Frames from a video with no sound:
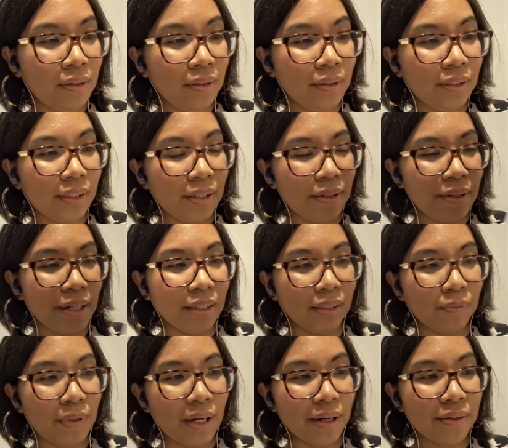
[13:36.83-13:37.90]
So
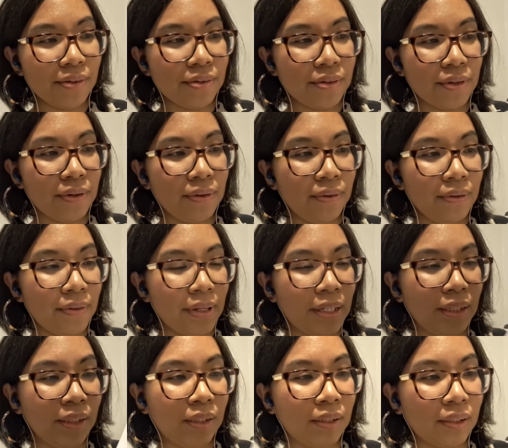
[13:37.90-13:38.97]
yes, we had to do
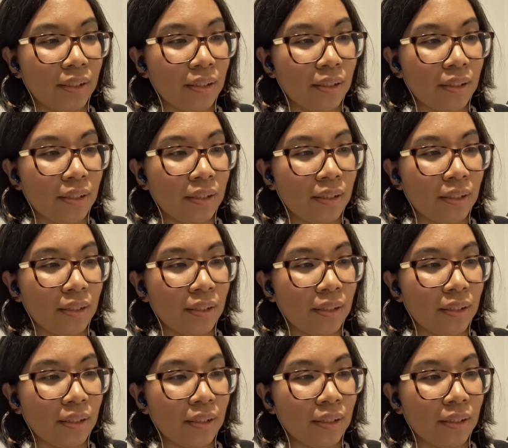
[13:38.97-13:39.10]
these